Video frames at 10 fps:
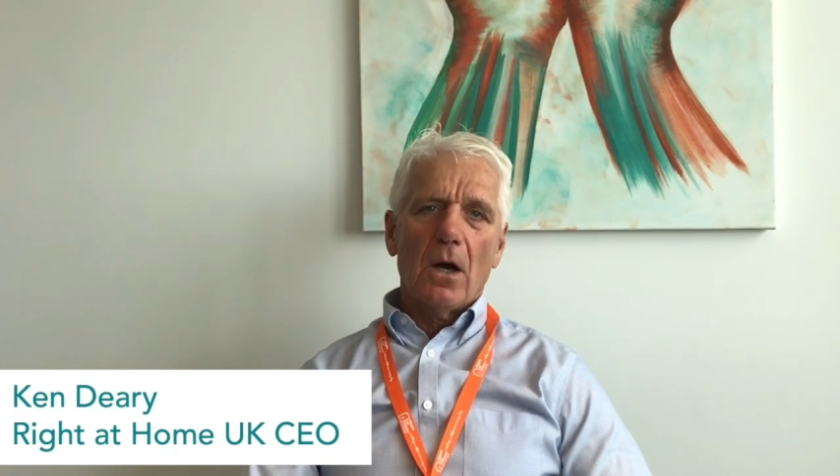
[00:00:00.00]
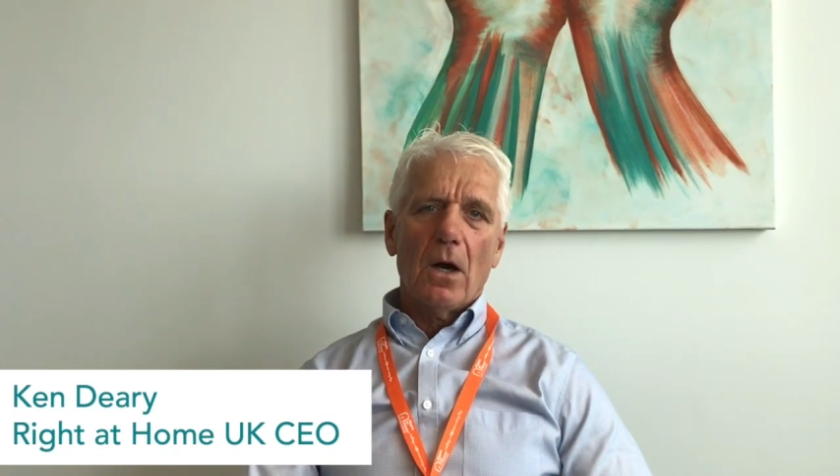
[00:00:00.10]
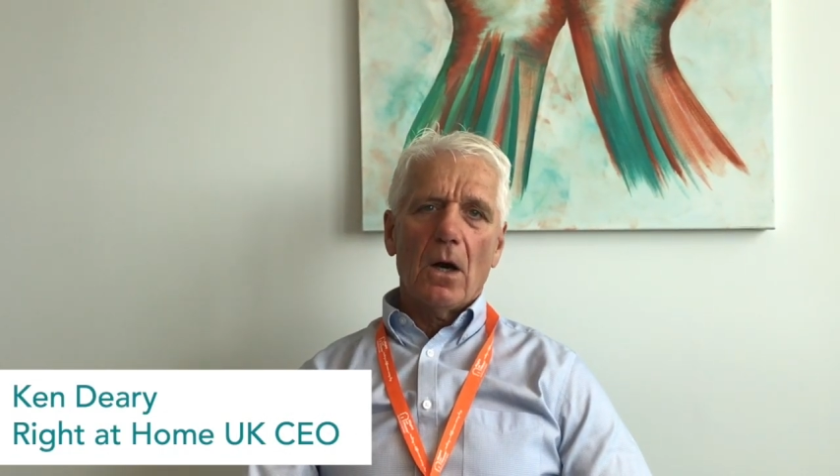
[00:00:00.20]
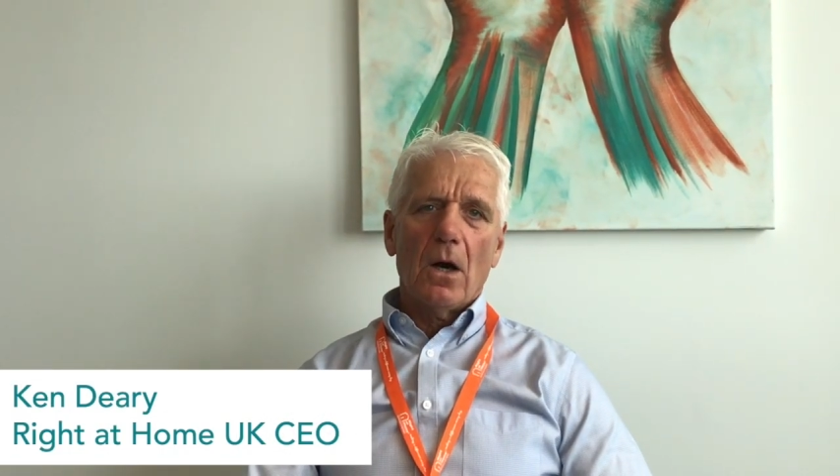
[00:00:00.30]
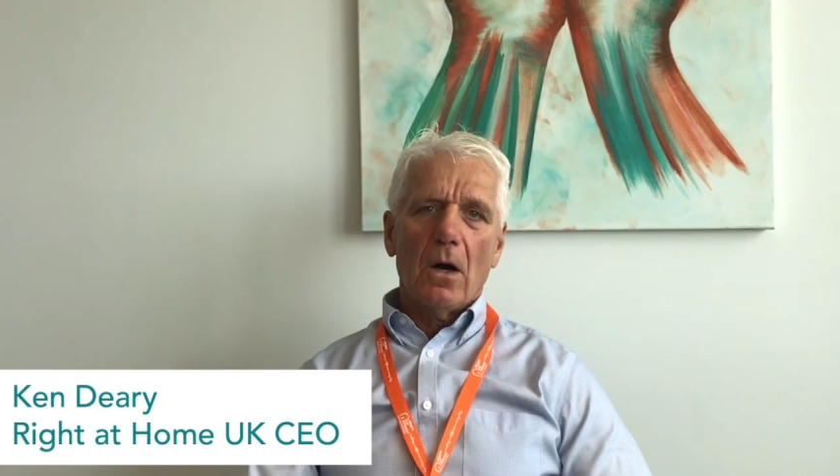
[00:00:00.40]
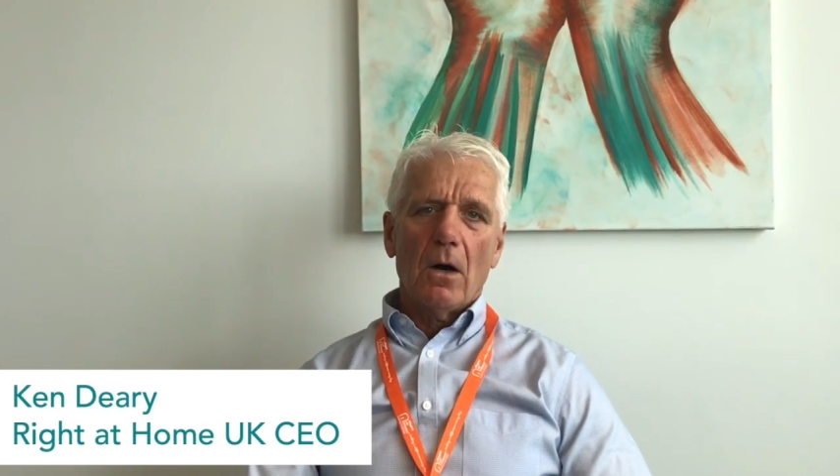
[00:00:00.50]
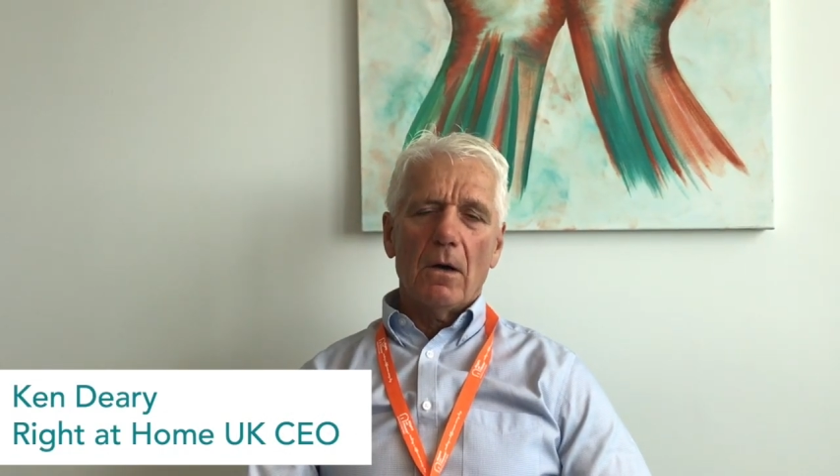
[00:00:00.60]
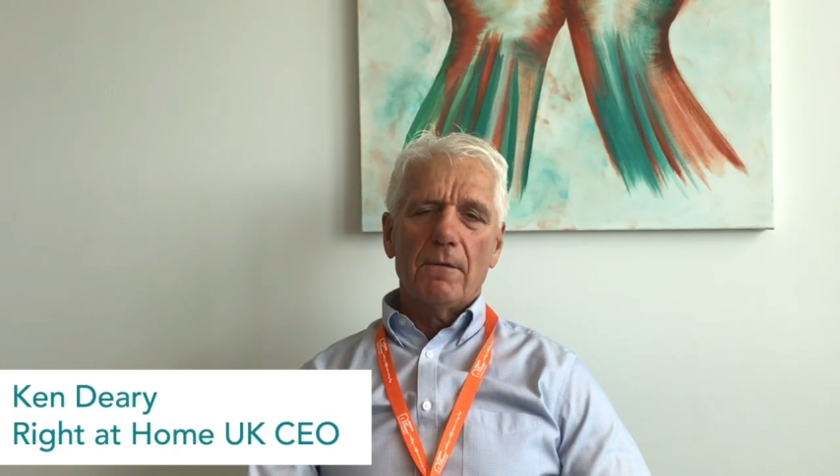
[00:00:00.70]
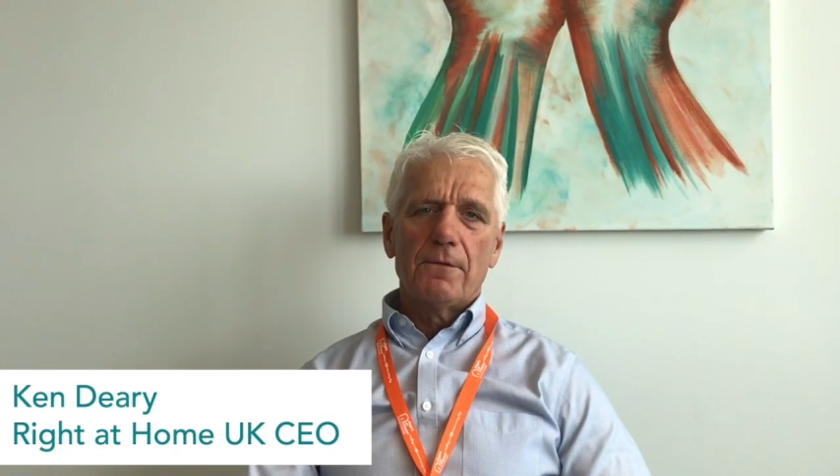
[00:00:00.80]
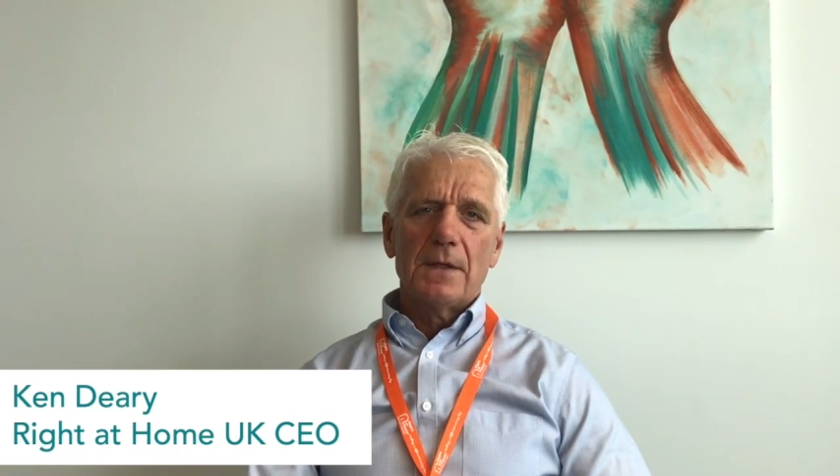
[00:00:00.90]

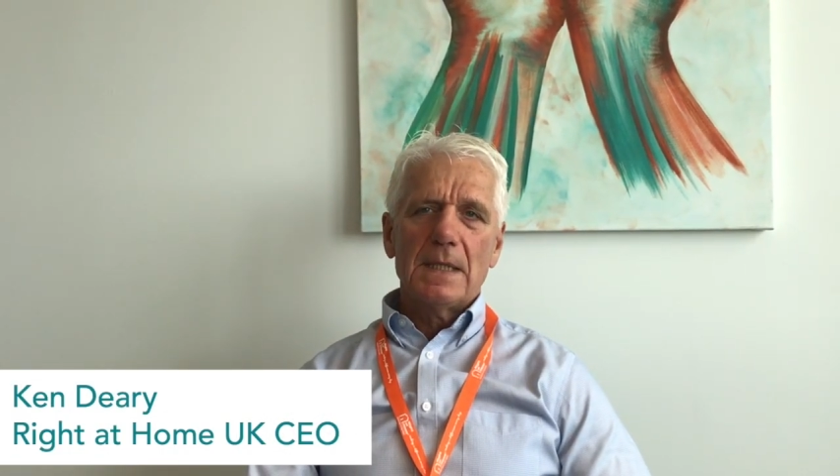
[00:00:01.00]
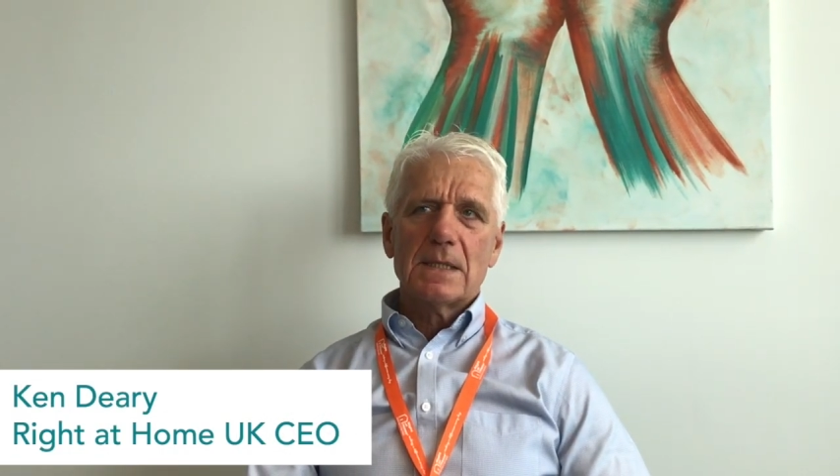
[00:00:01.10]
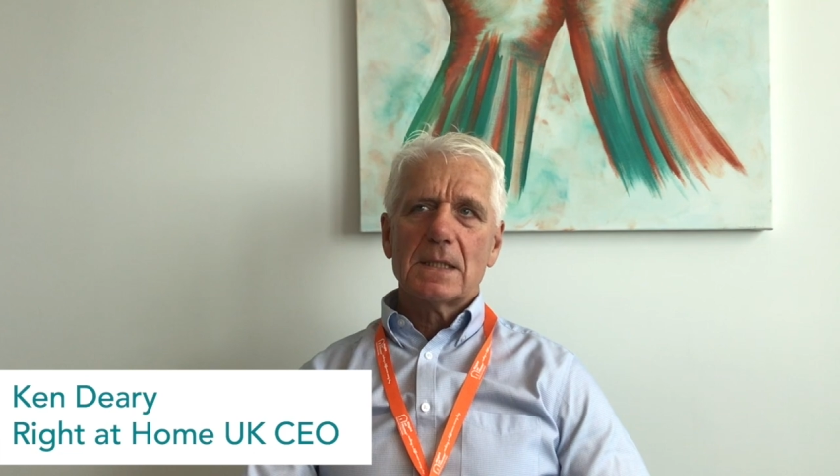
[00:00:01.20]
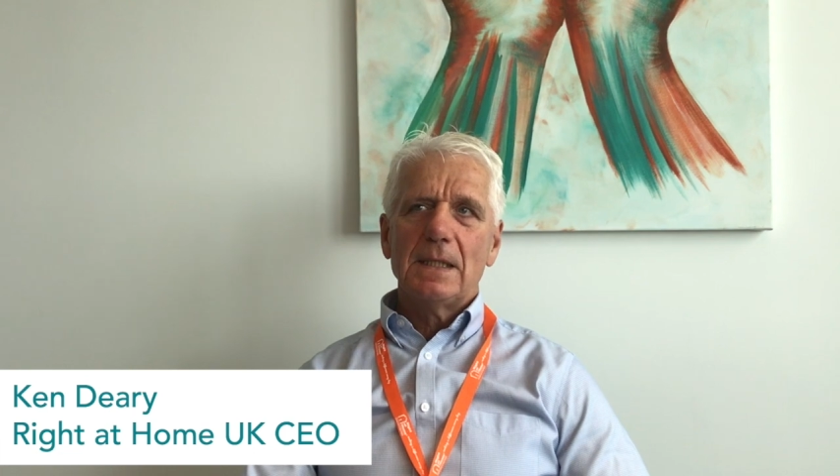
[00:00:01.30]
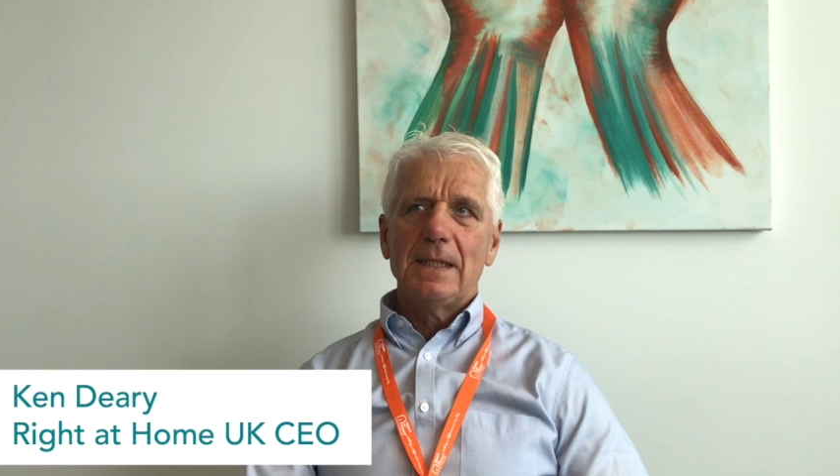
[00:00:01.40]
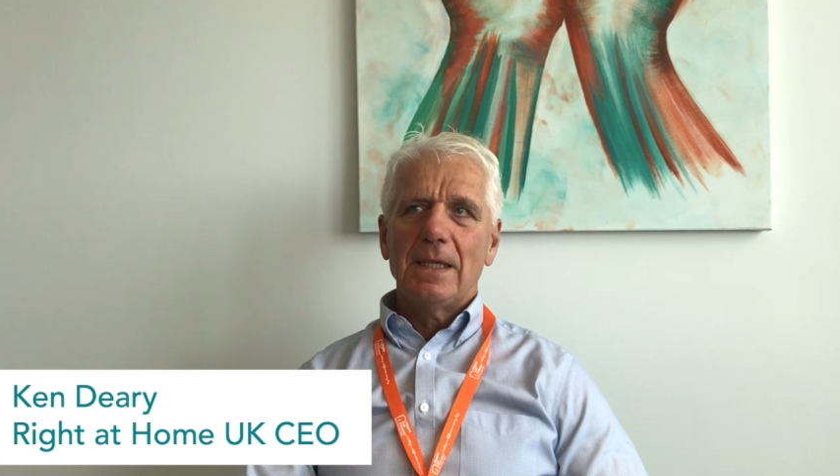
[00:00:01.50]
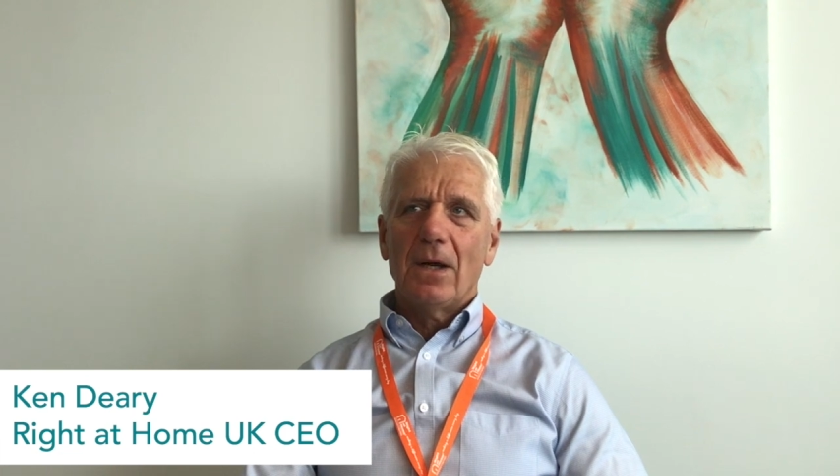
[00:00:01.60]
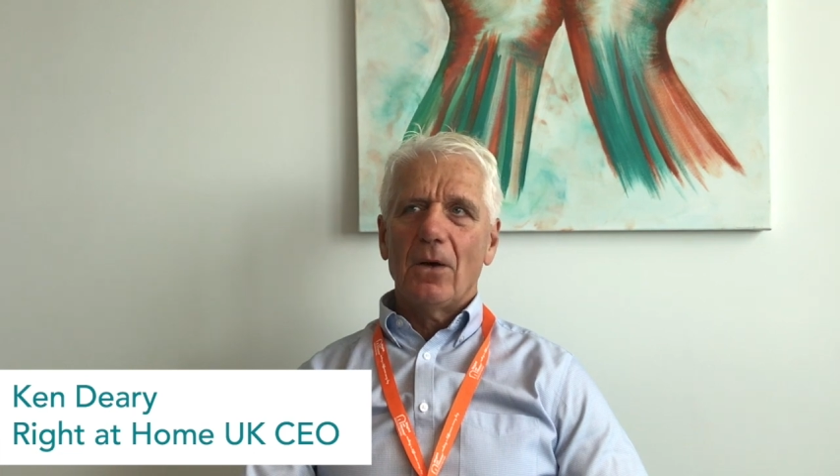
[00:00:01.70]
are firstly